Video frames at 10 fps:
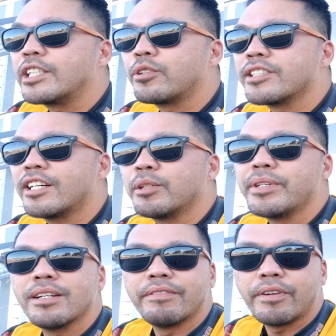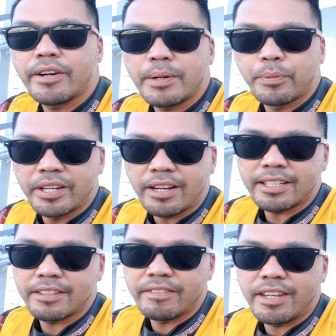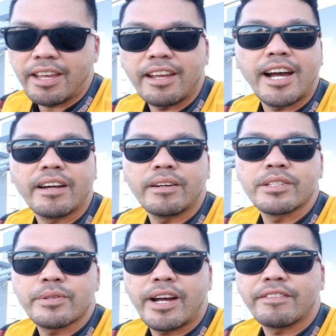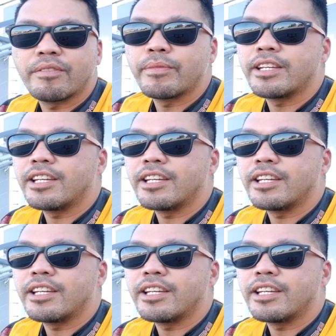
turns out to be a very productive day out on track for me,